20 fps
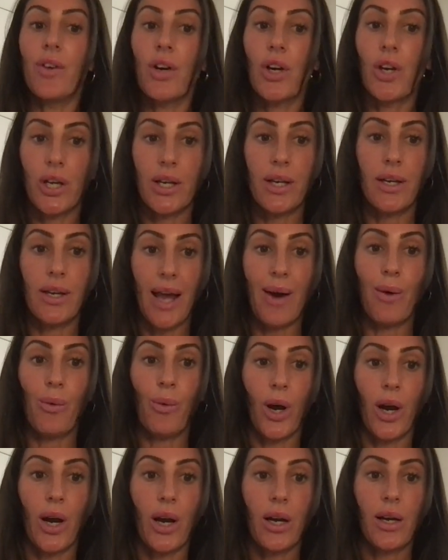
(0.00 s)
a good
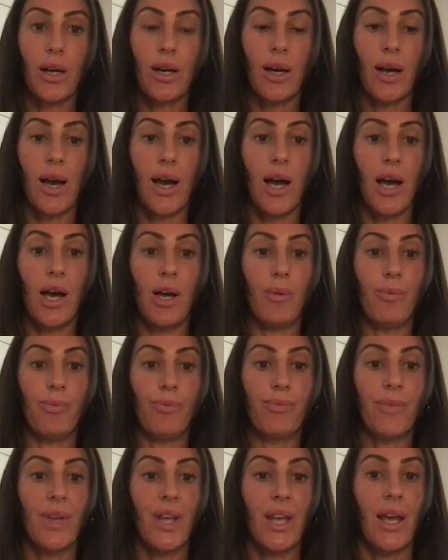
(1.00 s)
network.
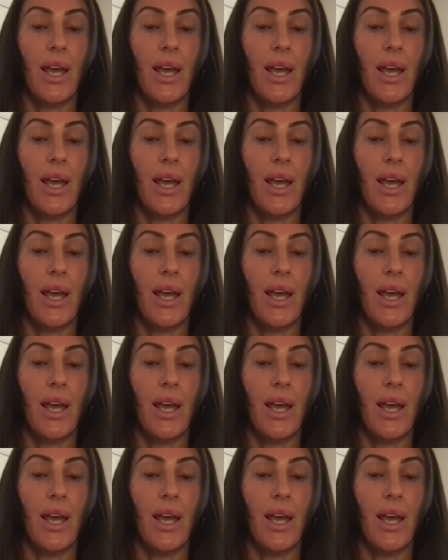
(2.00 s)
And